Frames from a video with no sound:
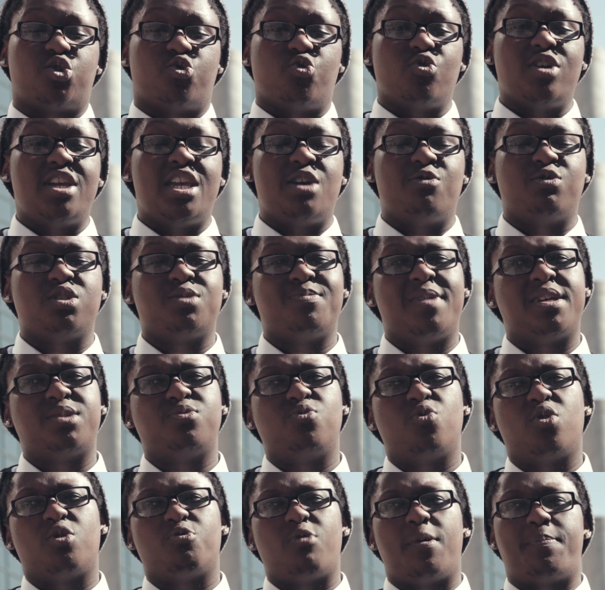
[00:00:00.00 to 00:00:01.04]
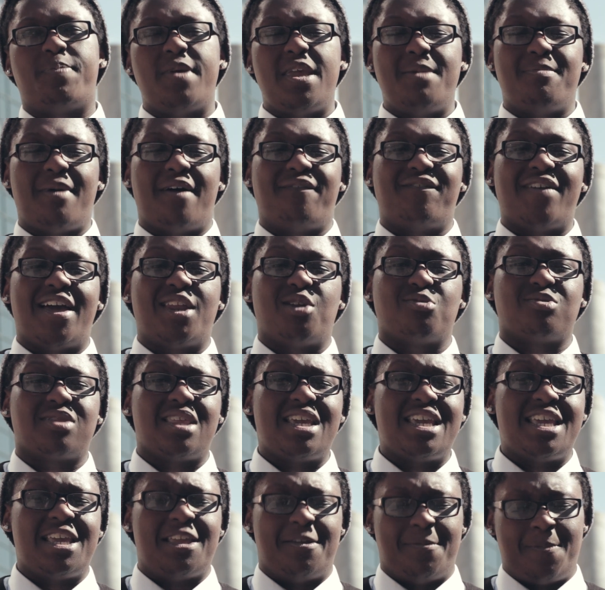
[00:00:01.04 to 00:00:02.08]
greed, which makes me want to repeat my final
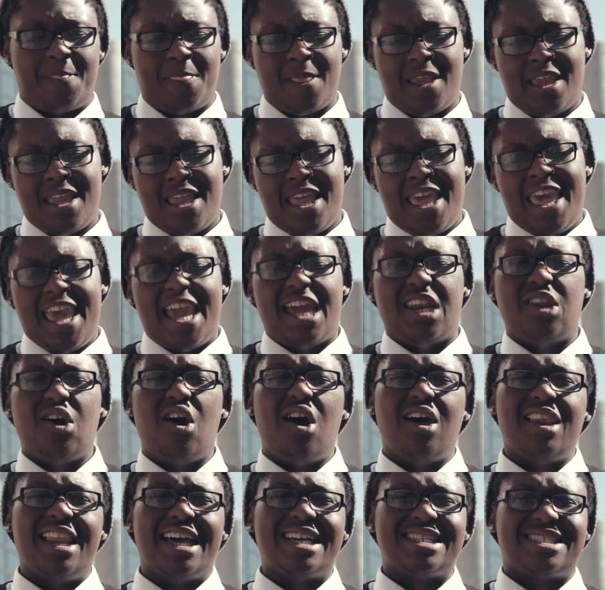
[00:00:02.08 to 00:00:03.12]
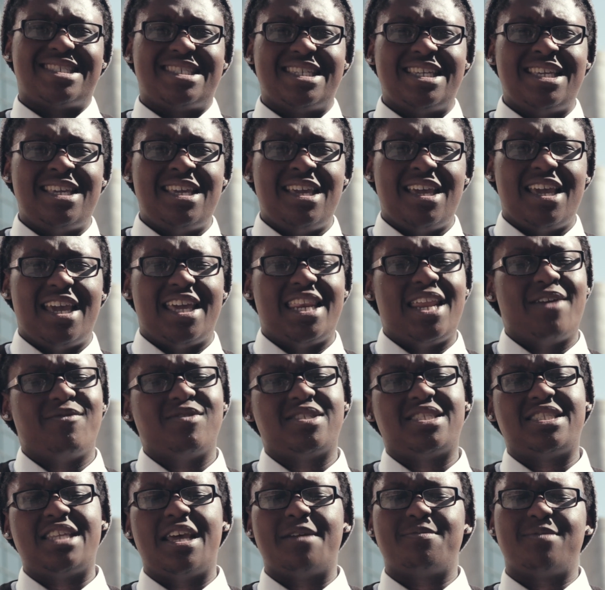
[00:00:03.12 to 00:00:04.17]
theme. And all I see in every
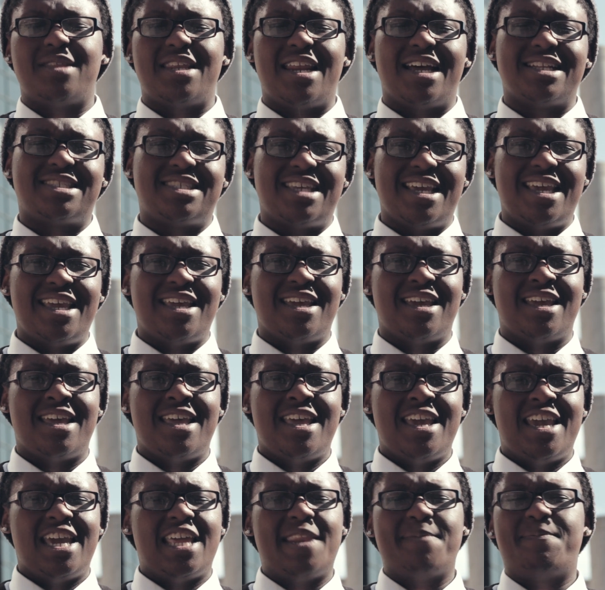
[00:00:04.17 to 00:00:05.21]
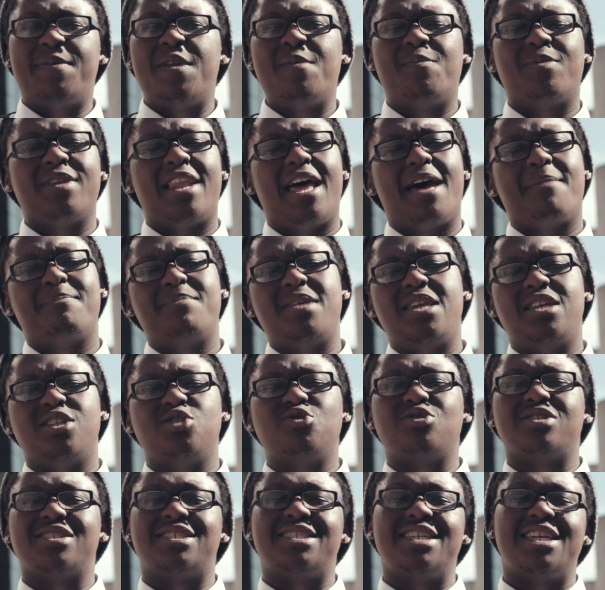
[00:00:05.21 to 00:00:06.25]
step that I take, and the people I meet,
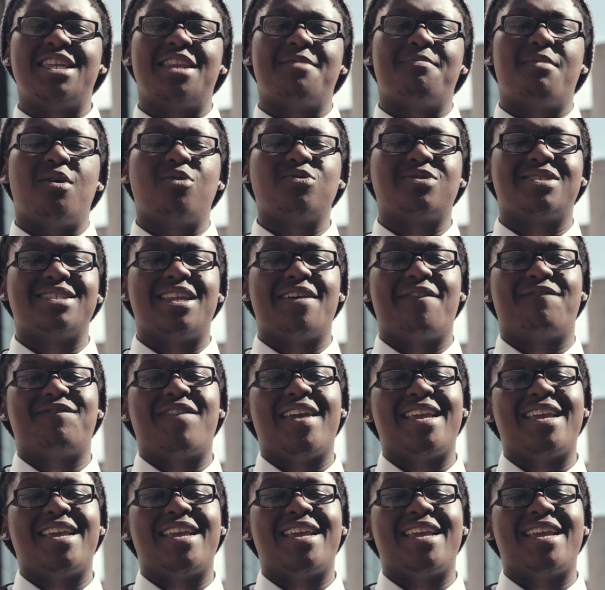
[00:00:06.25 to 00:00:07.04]
you can see it in most of their